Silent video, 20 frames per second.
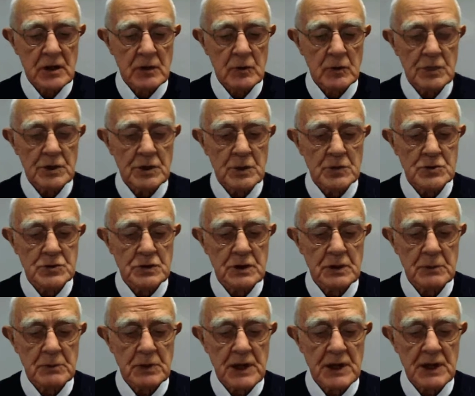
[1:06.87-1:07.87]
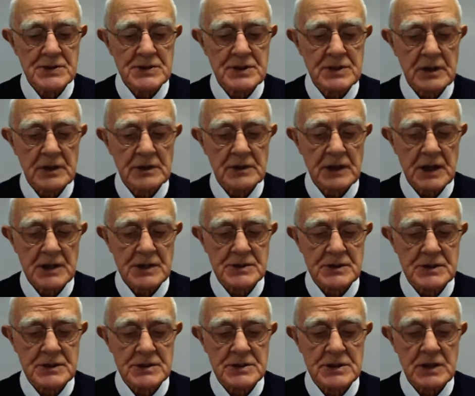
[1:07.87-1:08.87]
we usually place the
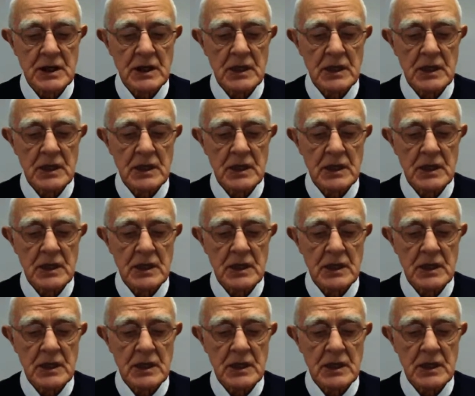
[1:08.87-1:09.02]
contestants